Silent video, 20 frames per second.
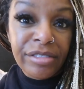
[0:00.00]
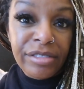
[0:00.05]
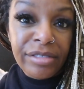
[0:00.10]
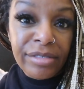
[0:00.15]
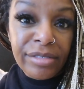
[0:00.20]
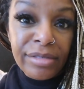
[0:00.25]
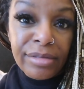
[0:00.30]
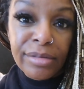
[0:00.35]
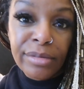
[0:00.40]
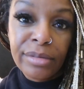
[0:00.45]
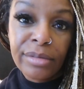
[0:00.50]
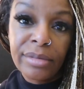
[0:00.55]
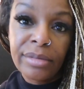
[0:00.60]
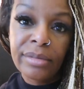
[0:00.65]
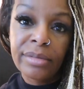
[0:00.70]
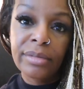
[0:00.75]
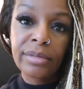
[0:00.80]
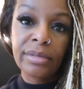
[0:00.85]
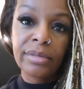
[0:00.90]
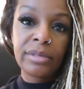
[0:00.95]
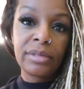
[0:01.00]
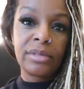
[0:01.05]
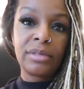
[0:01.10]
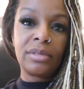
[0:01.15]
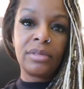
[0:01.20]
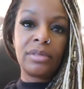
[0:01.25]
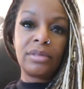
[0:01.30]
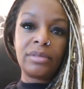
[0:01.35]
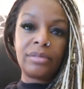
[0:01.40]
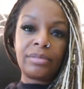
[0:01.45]

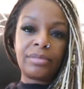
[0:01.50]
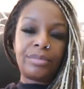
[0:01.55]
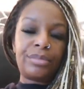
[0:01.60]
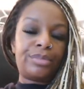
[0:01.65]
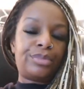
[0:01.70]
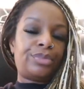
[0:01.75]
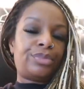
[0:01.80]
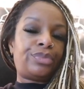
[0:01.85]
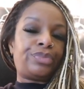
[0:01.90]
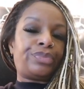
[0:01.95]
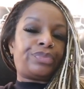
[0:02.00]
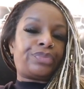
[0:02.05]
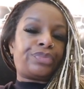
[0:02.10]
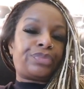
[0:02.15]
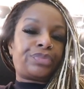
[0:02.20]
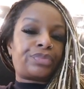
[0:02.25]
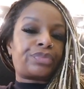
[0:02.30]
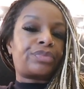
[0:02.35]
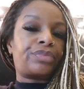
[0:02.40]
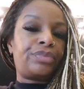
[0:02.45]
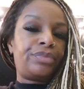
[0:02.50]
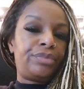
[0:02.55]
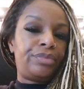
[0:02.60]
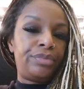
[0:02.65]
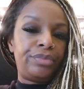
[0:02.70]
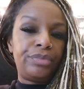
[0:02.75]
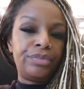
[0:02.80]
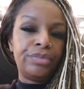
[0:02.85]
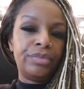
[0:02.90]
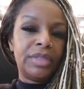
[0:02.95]

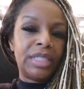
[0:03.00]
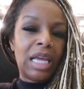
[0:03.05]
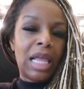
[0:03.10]
(no one is talking)